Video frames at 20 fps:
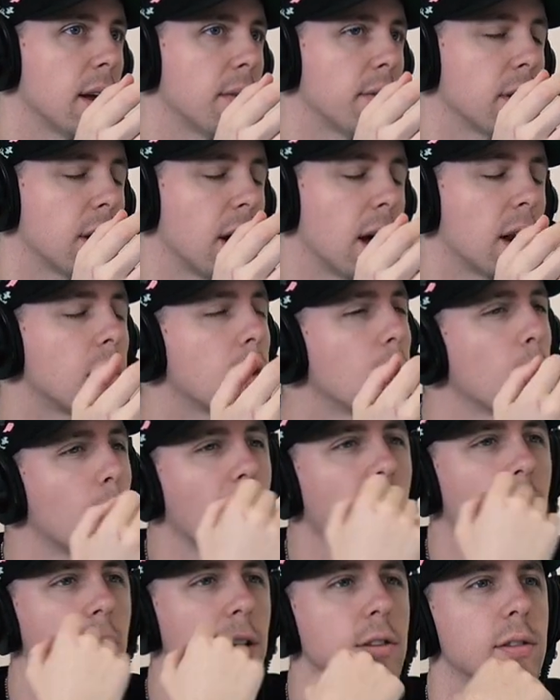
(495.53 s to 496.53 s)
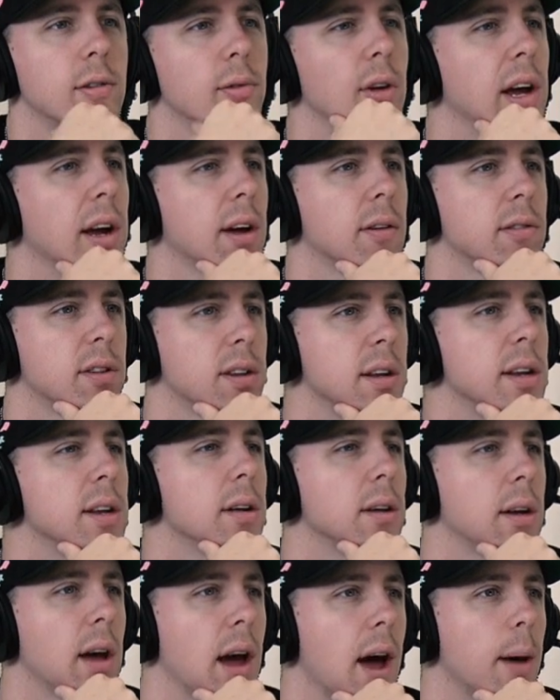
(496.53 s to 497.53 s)
I feel I don't know why. I just feel like I've
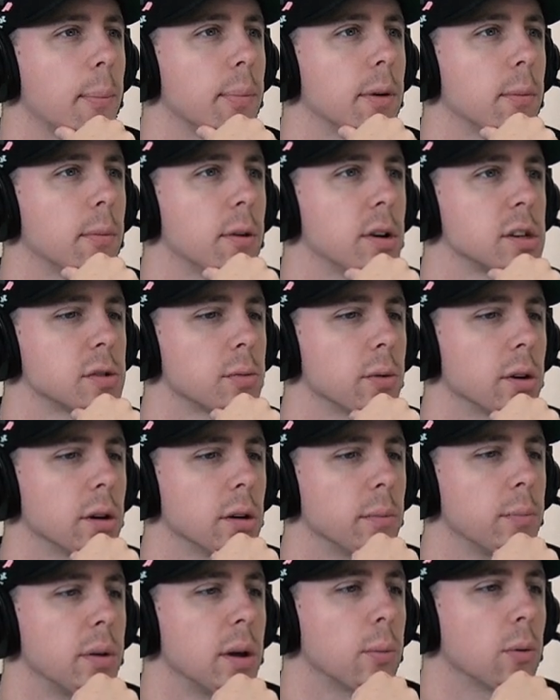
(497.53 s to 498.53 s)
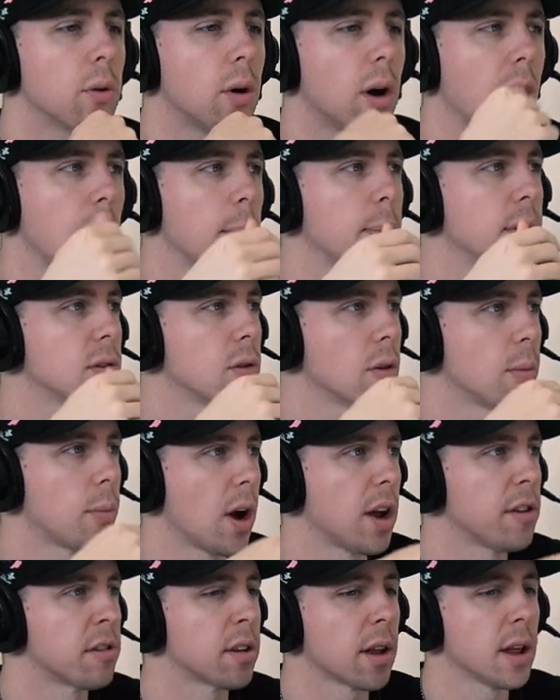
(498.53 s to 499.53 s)
seen it happen a bunch where people hop into a
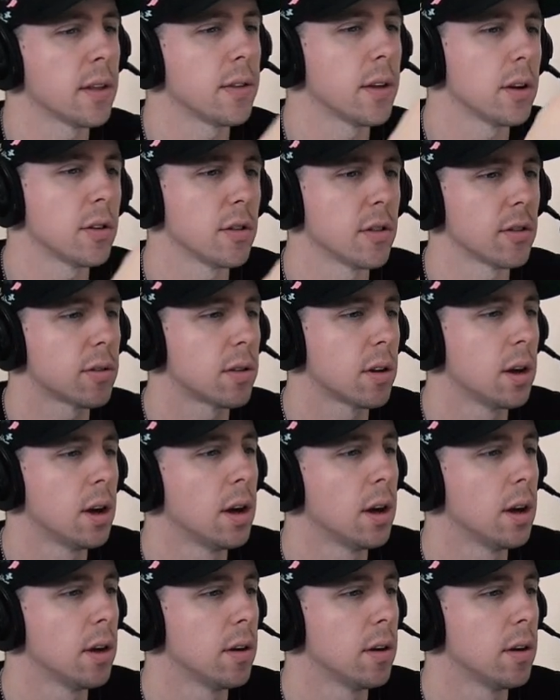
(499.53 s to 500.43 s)
project and they're just